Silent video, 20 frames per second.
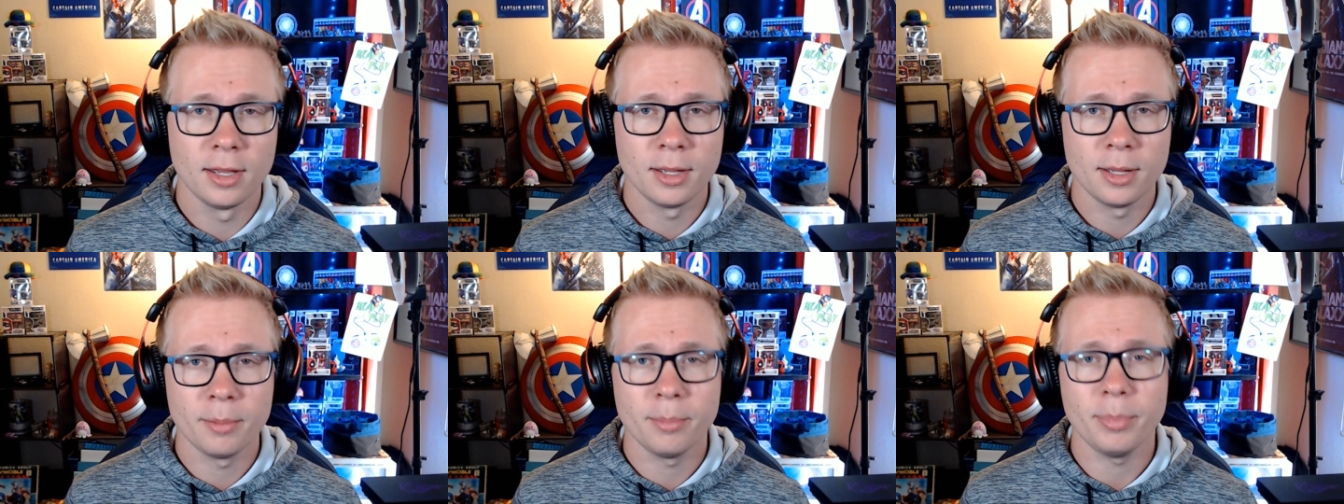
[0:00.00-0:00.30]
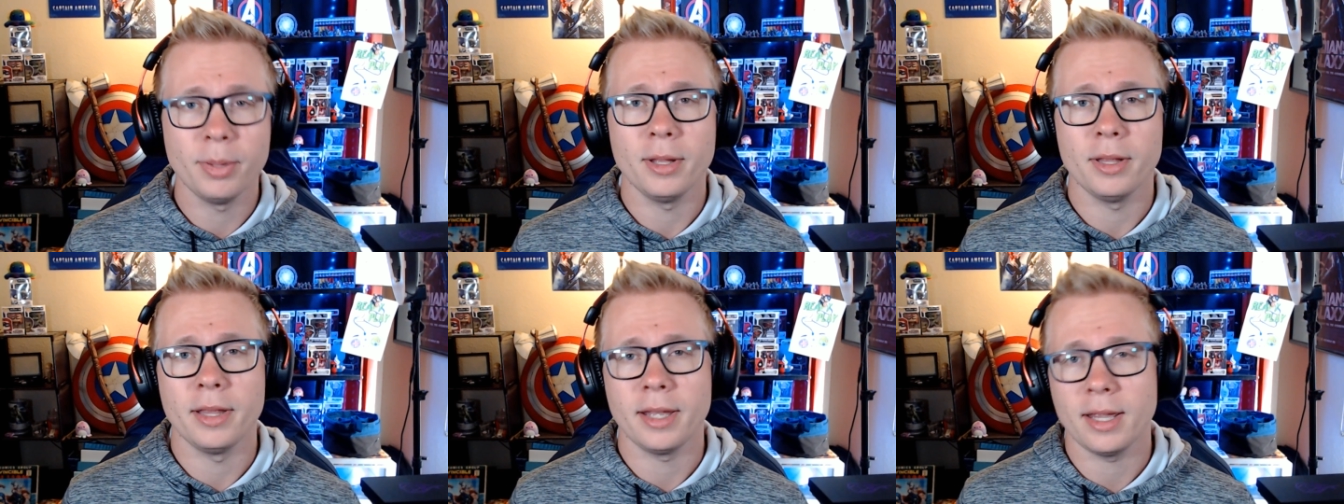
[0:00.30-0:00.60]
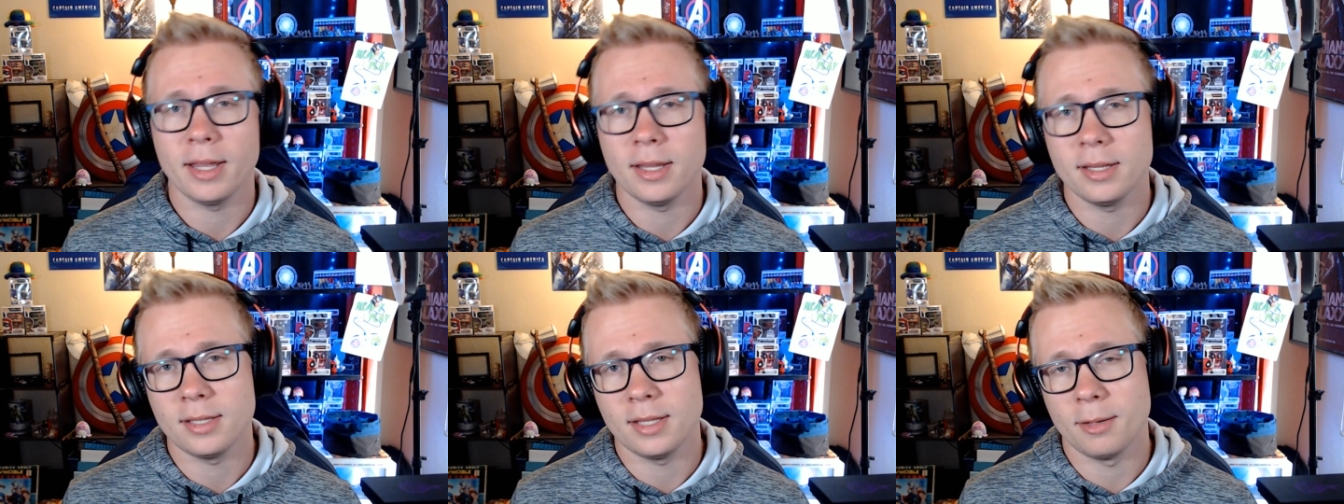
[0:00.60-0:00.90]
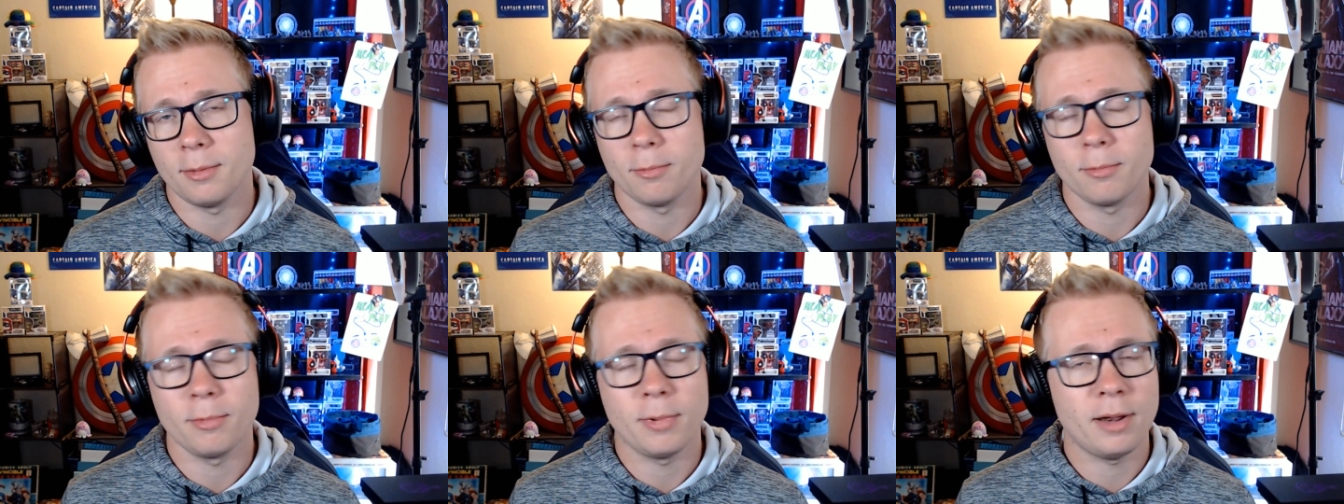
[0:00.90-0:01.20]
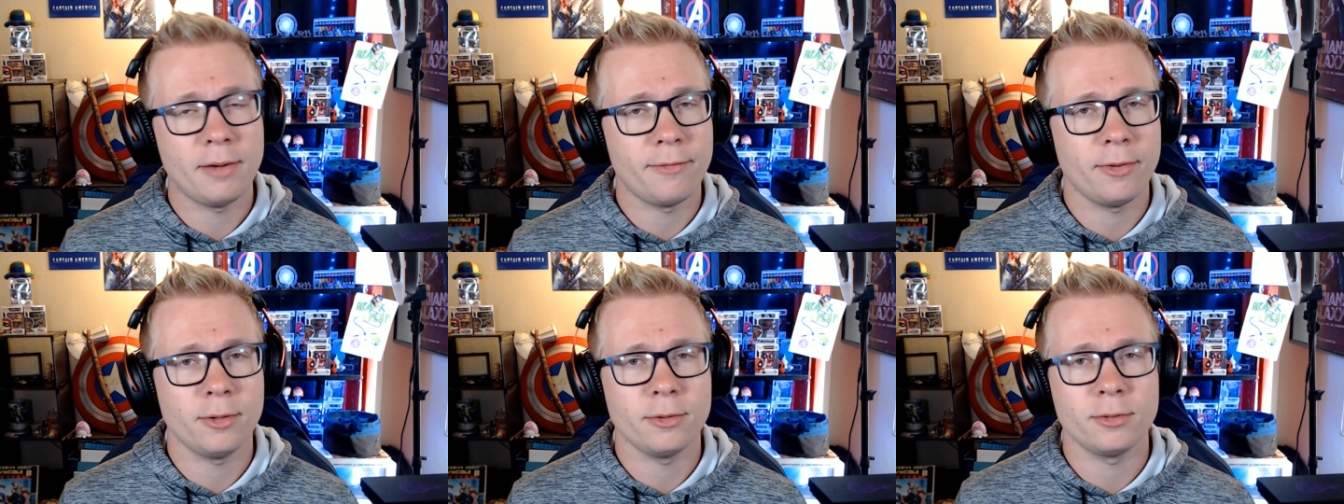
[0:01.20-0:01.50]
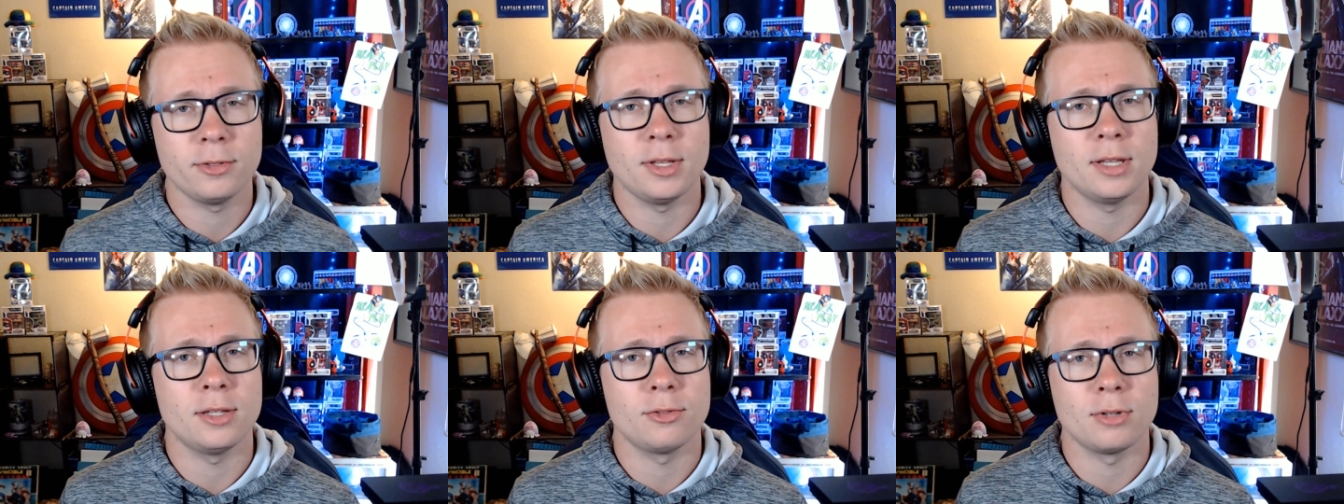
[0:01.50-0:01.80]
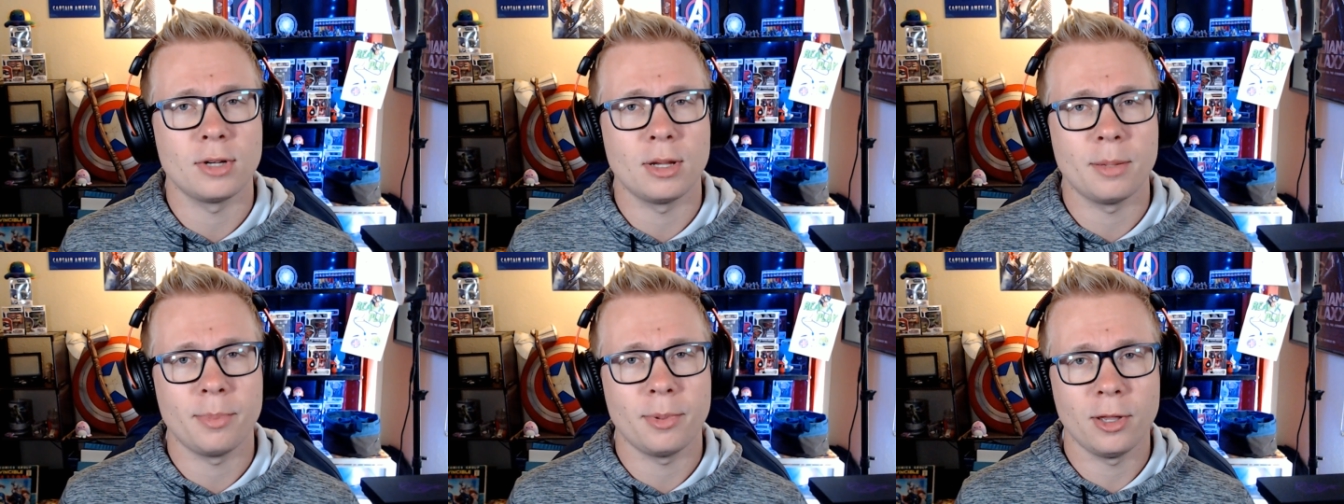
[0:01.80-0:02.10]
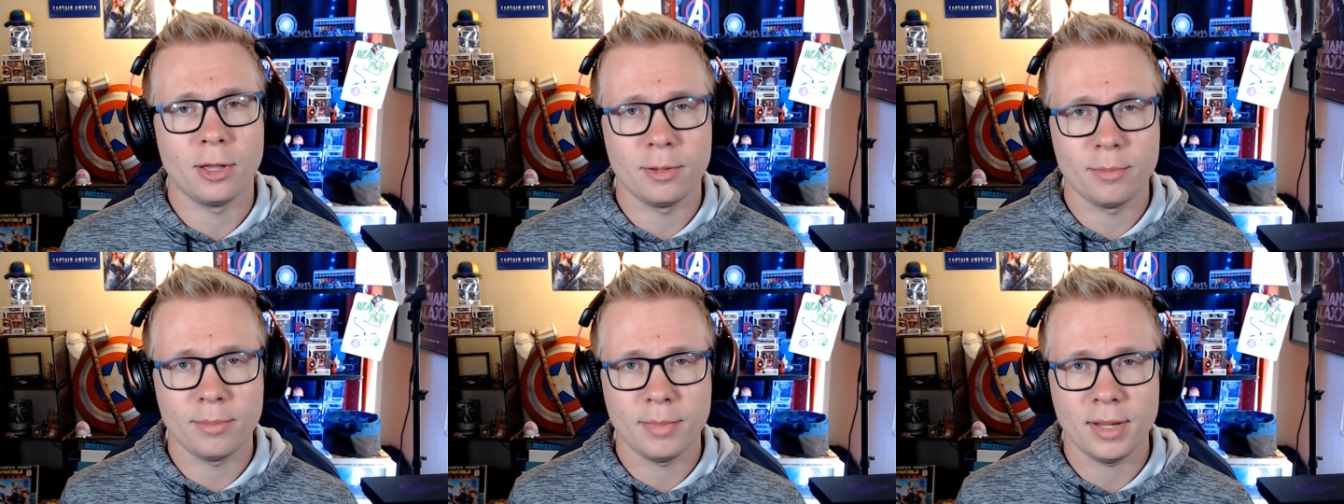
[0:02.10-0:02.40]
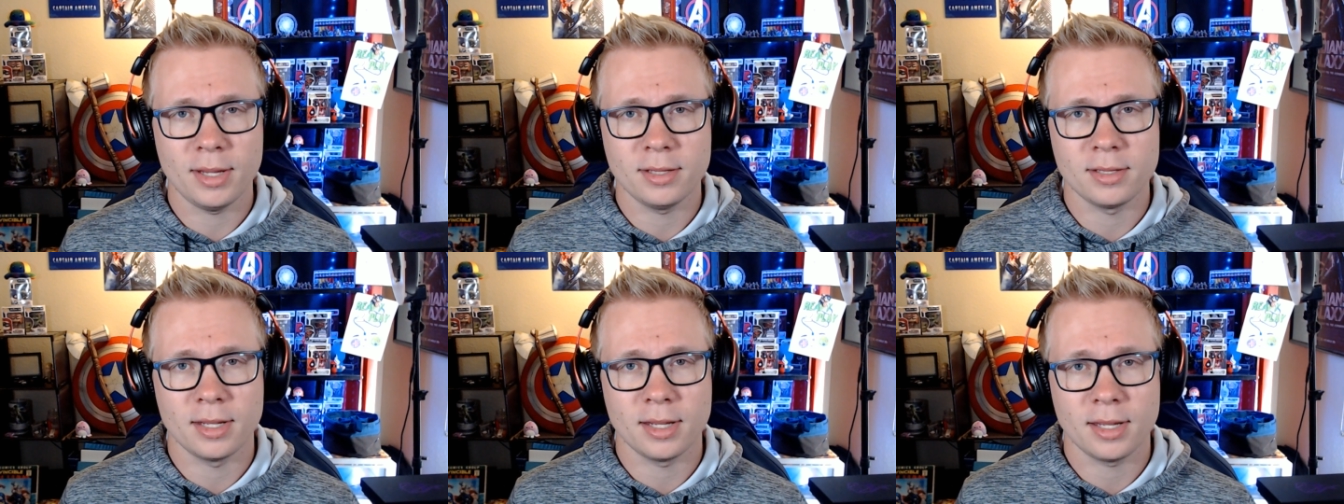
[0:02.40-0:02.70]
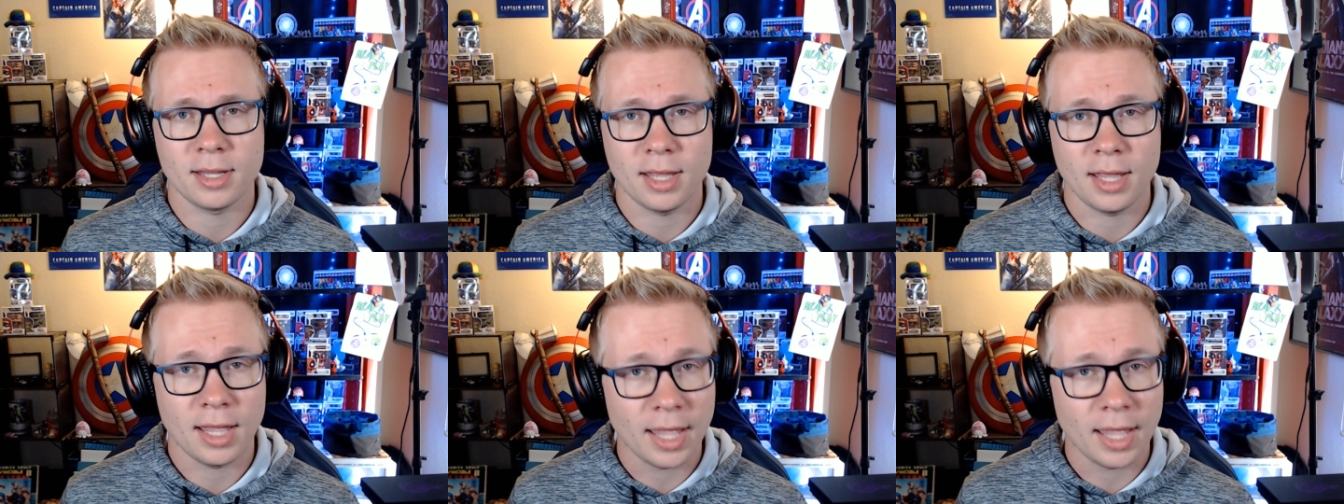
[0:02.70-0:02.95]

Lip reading: But like I said, Redfall does drop on May 2nd